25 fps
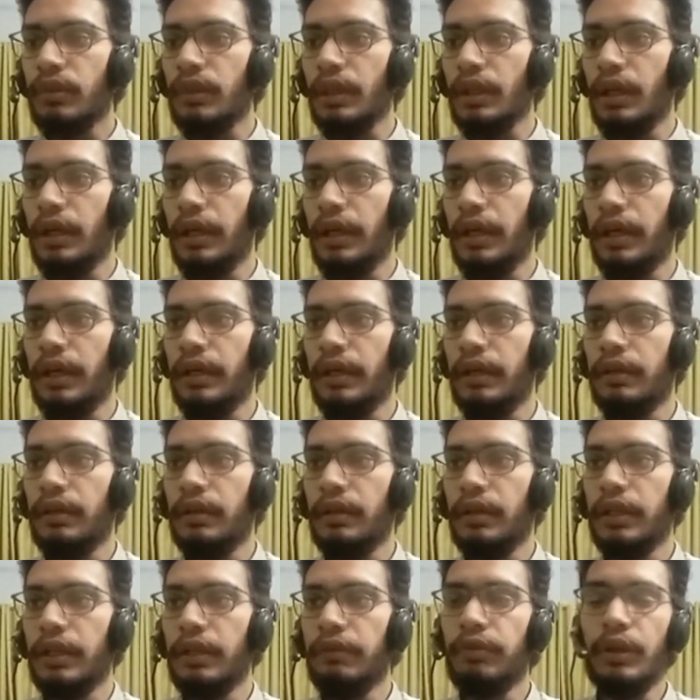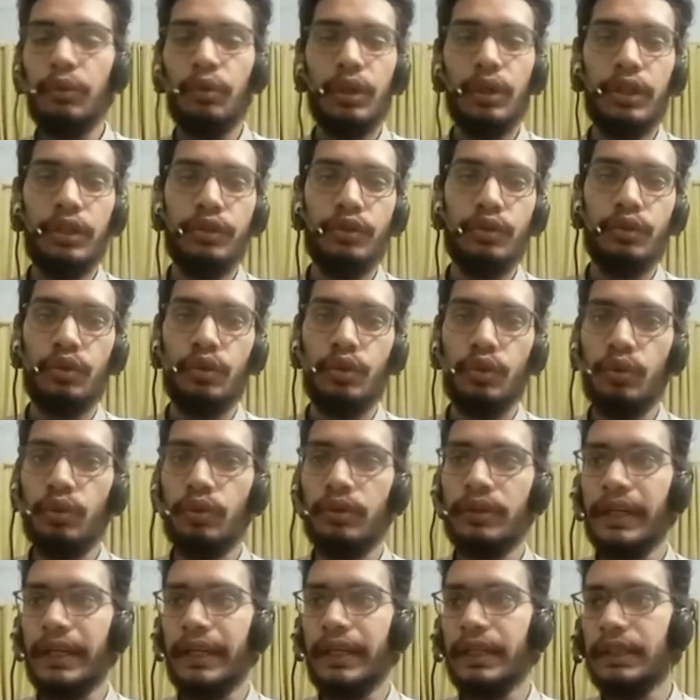And if I wanted to do
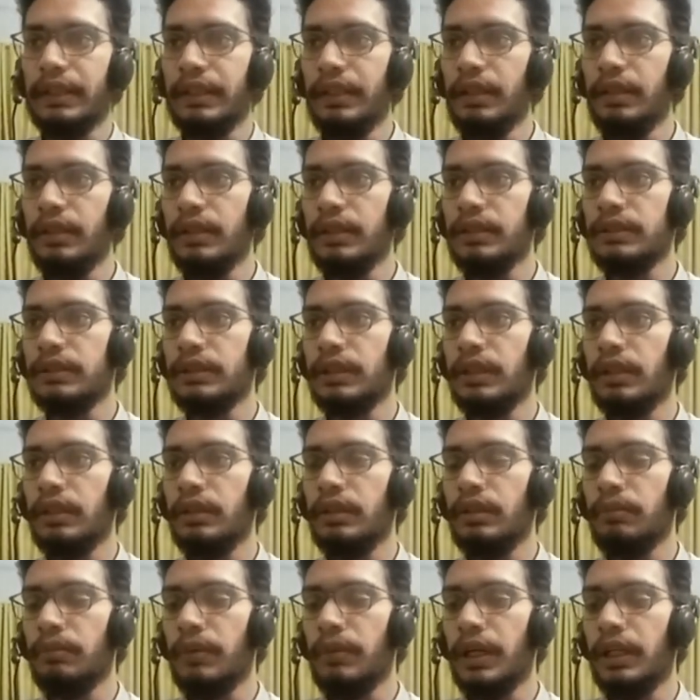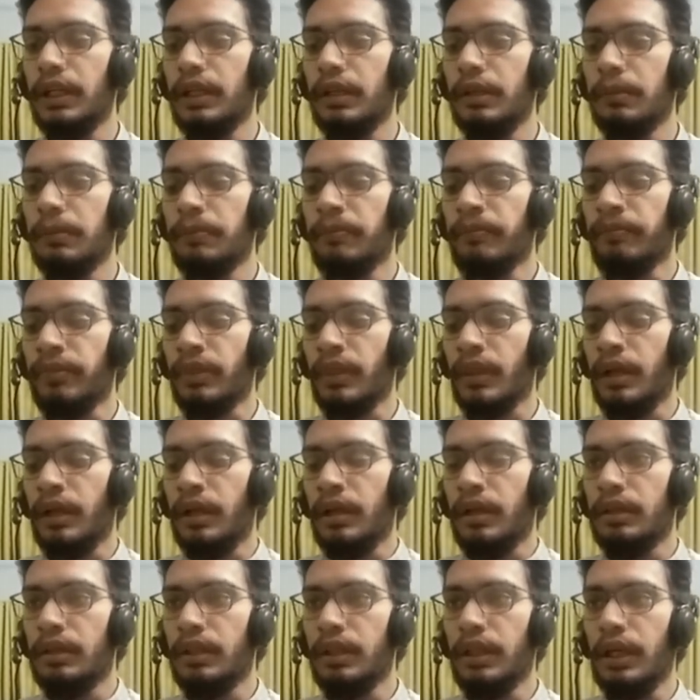directly this in my
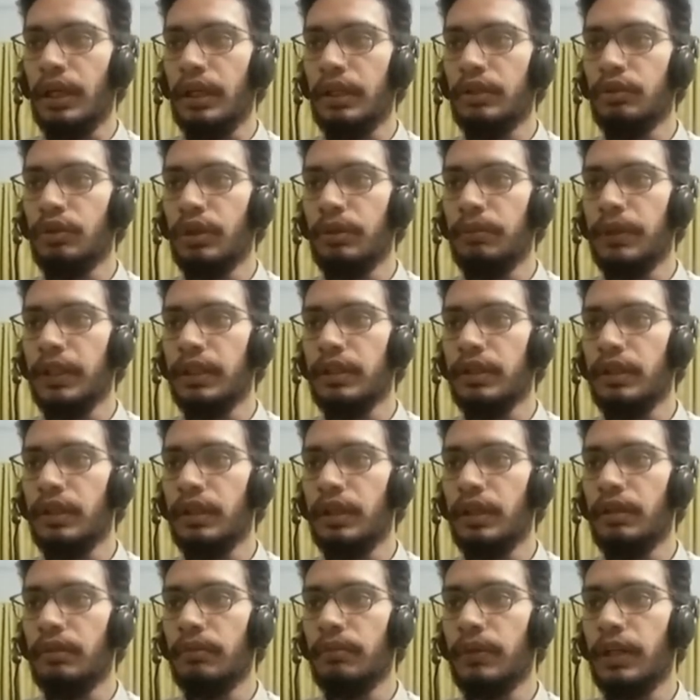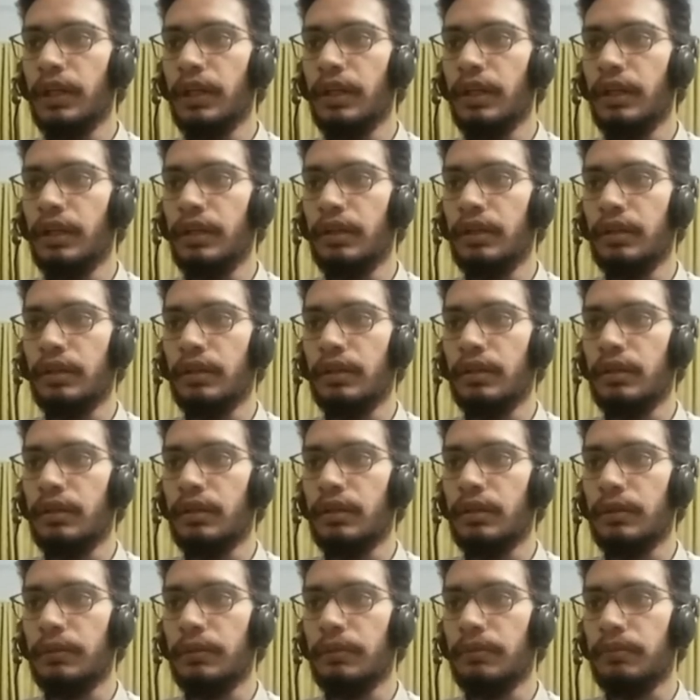the IQR method in my
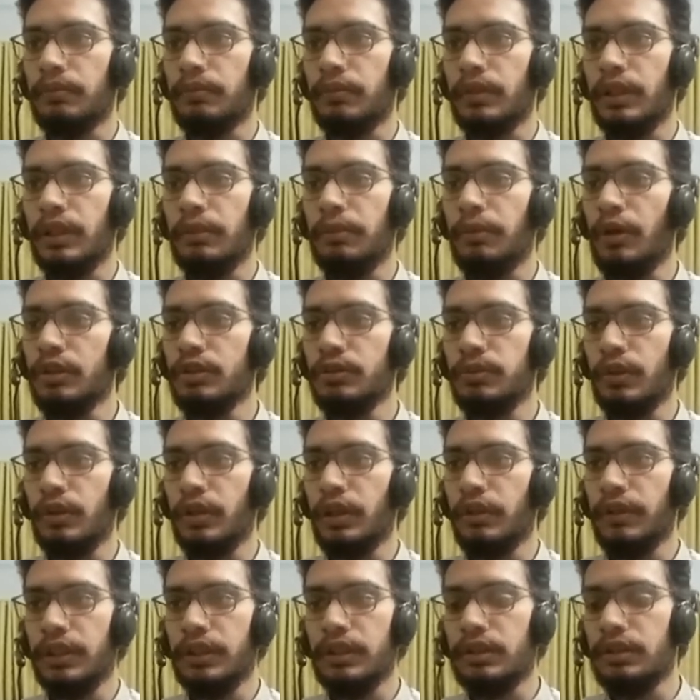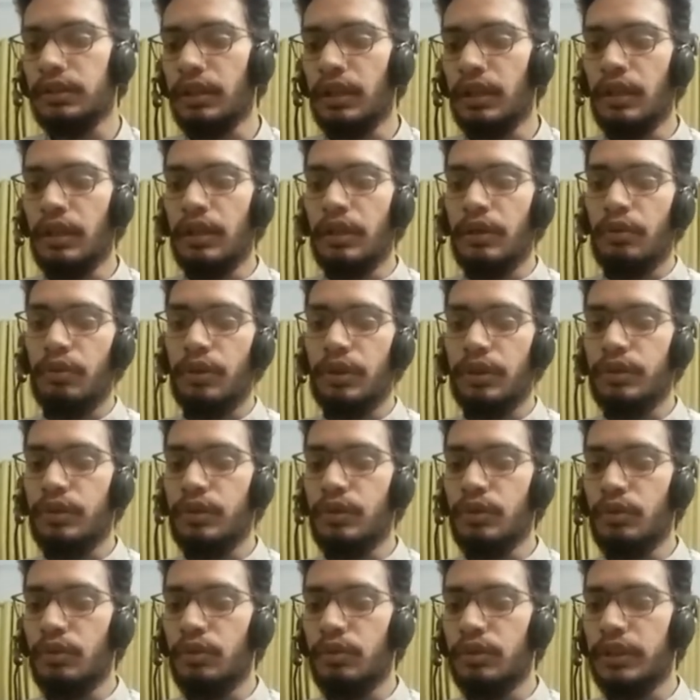in a box plot, if I just wanted to
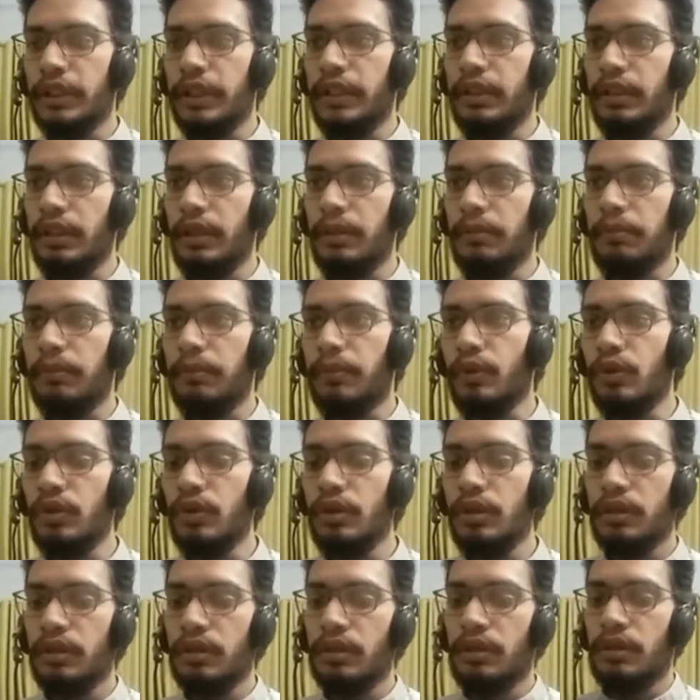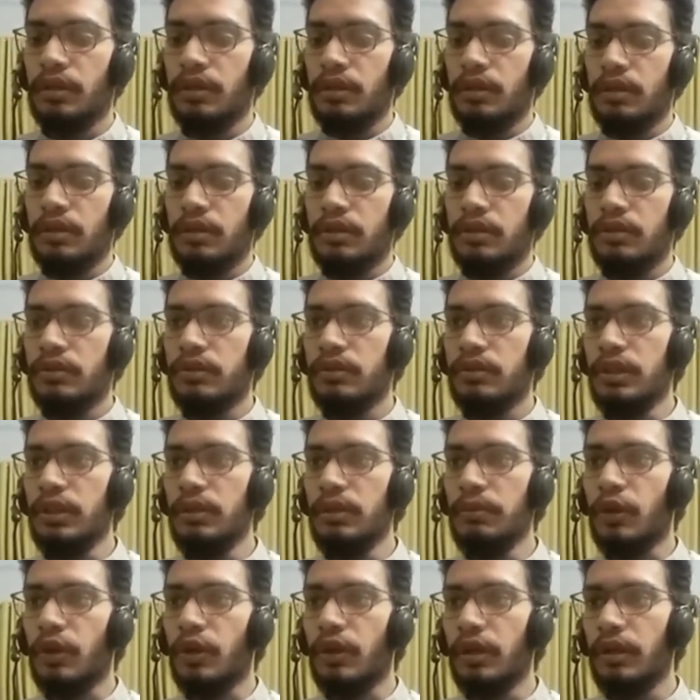do, then import
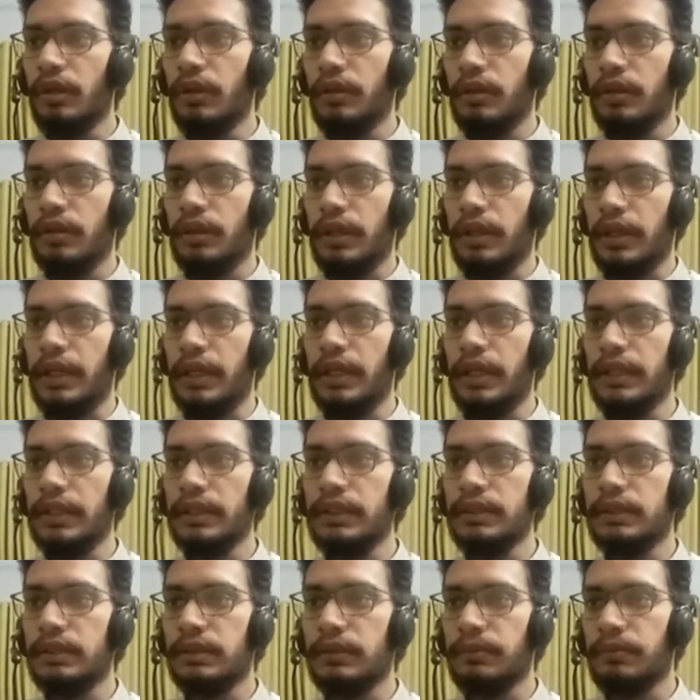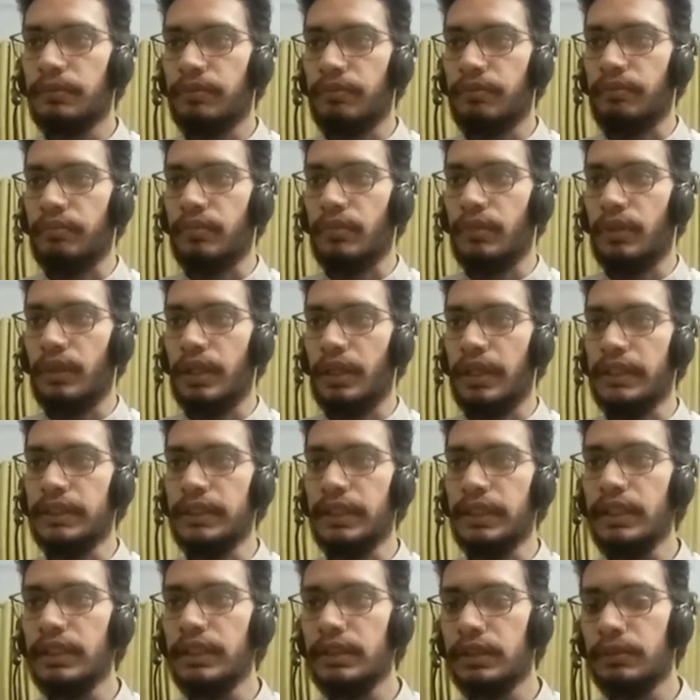cbond as
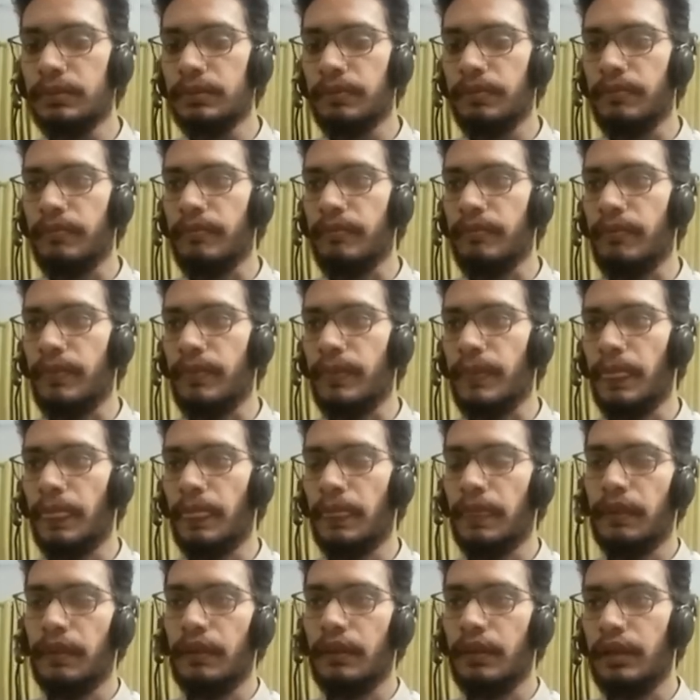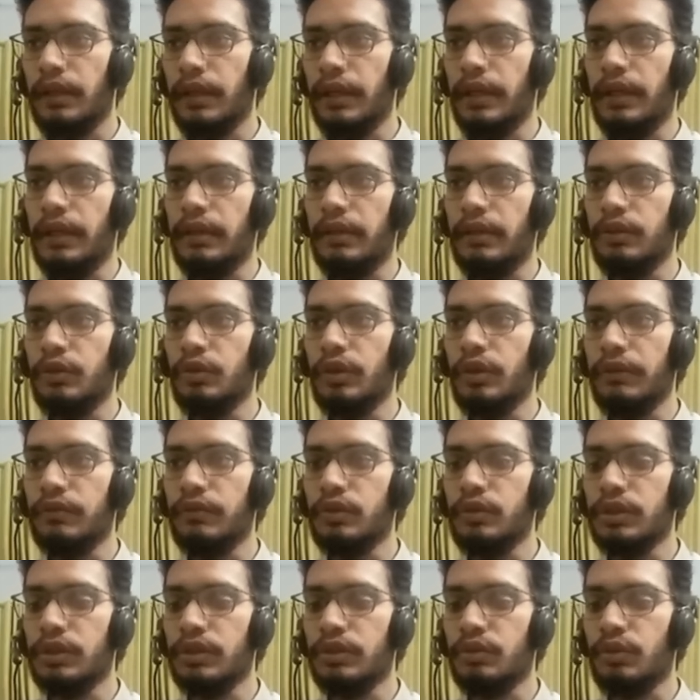SNS, and you have
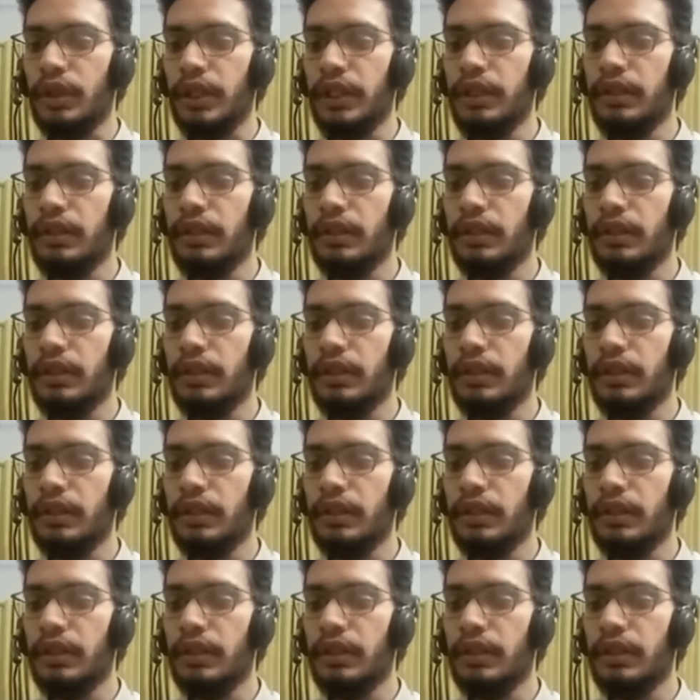to just write